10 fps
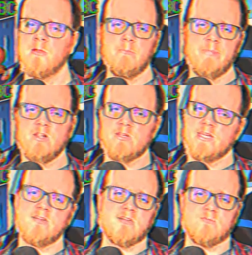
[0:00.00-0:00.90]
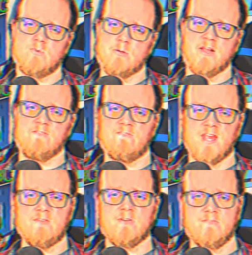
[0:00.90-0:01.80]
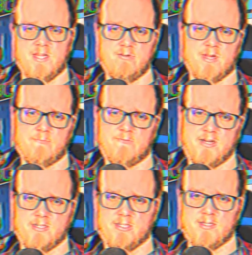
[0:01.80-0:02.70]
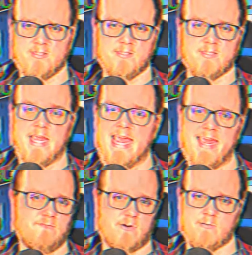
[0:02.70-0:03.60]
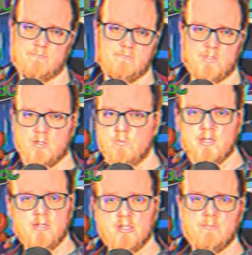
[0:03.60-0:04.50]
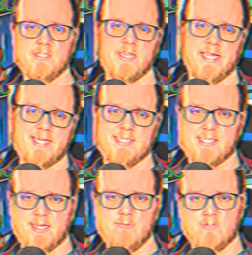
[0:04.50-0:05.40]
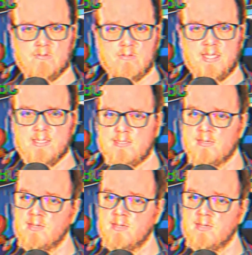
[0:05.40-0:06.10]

Metal Gear is one of my favorite video game franchises ever, so when Kojima's latest game was released,